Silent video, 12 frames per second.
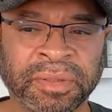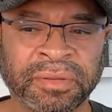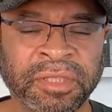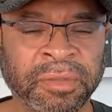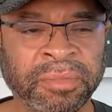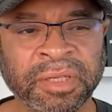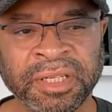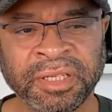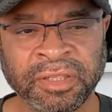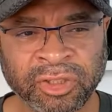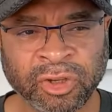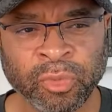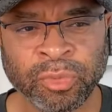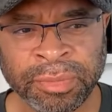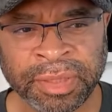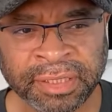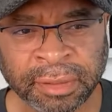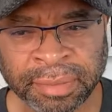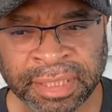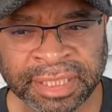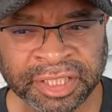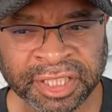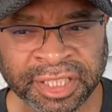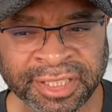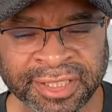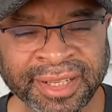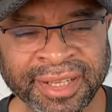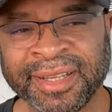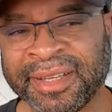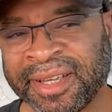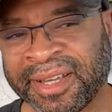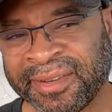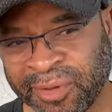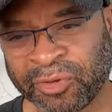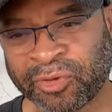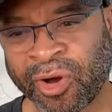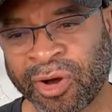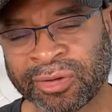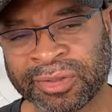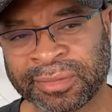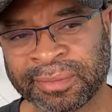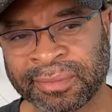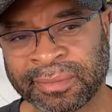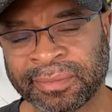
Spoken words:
typically dopamine depletion and withdrawals.